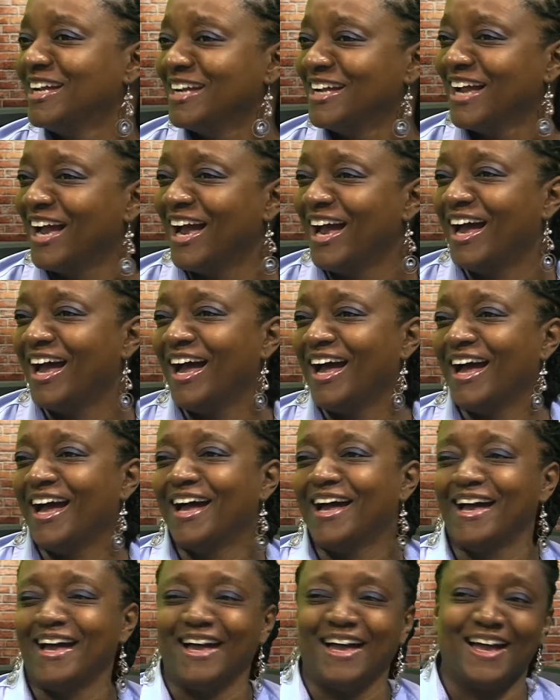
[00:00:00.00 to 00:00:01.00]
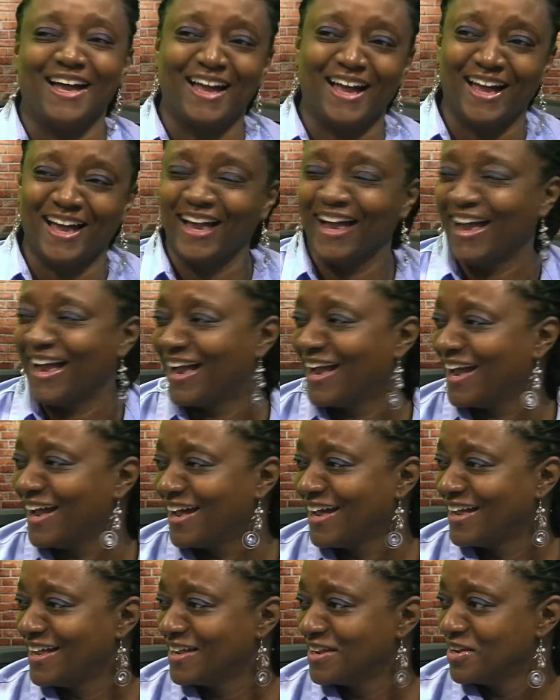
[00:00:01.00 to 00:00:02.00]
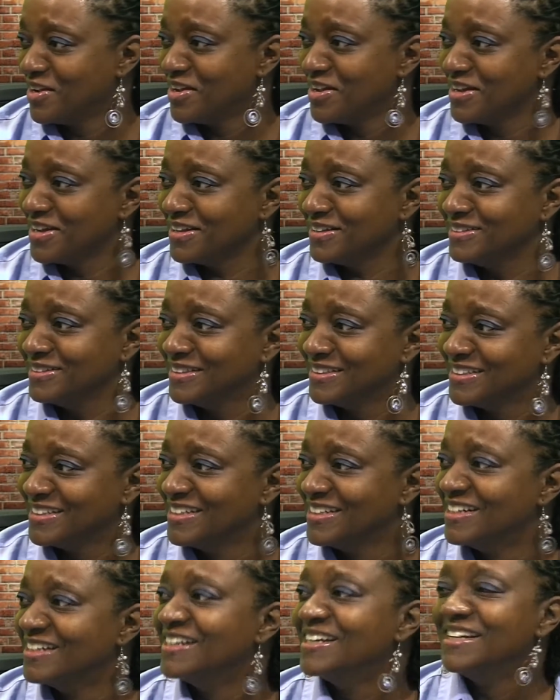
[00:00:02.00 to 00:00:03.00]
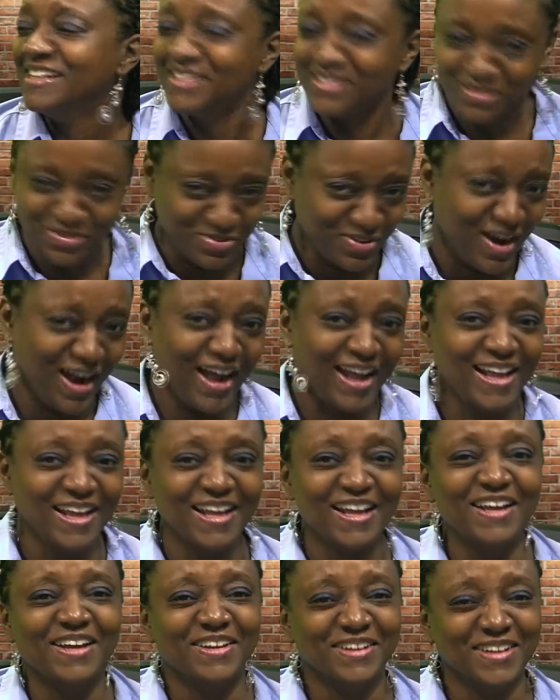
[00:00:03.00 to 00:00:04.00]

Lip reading: Right. Or if you're looking for your phone and you're talking on the phone,